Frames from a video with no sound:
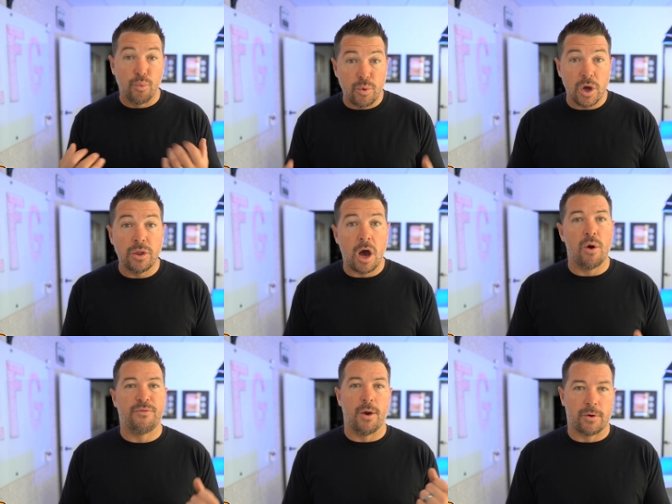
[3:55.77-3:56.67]
You will
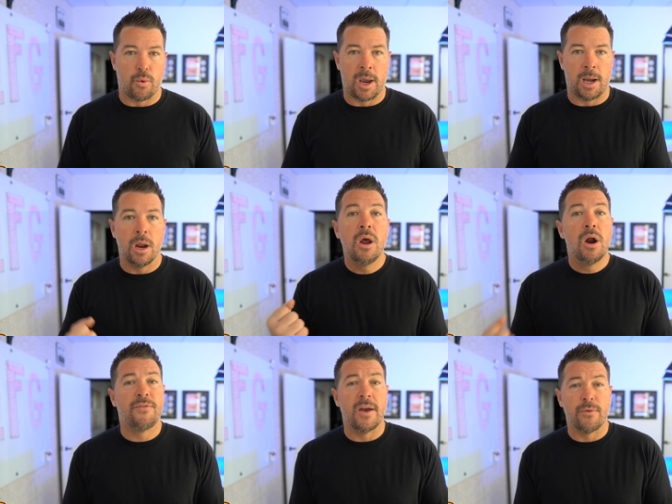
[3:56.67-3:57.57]
know if you have a queen
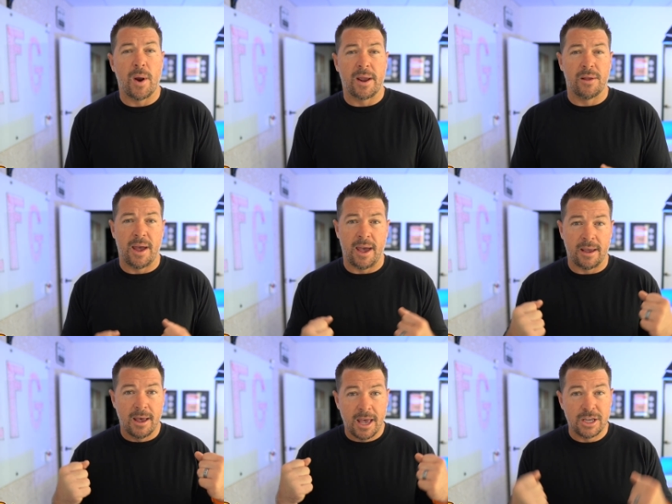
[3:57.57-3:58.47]
or if you have a regular
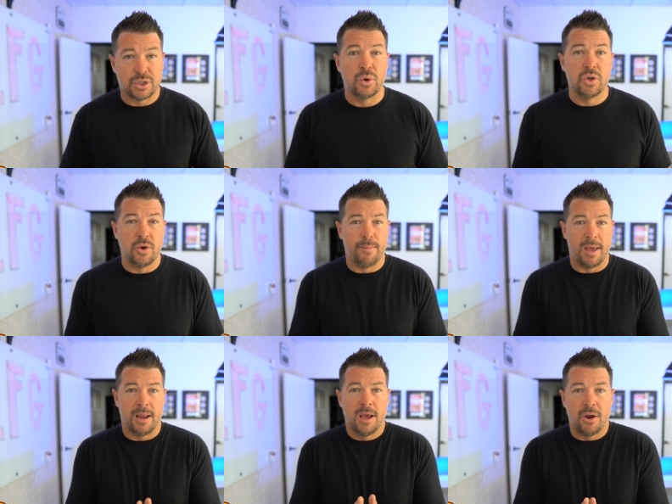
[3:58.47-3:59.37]
egg as soon as you
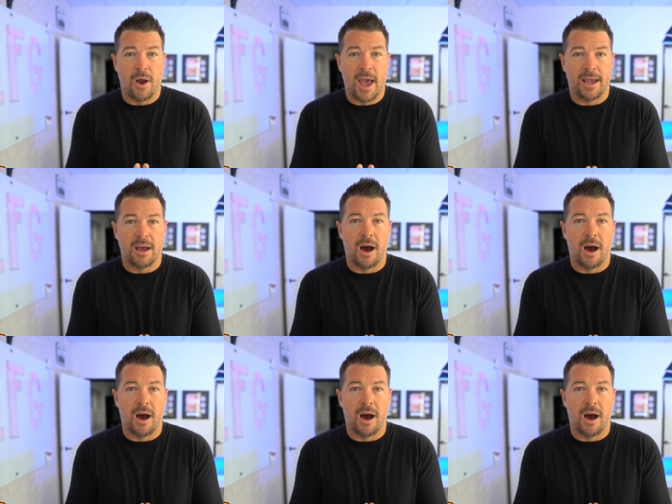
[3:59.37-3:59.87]
mint your egg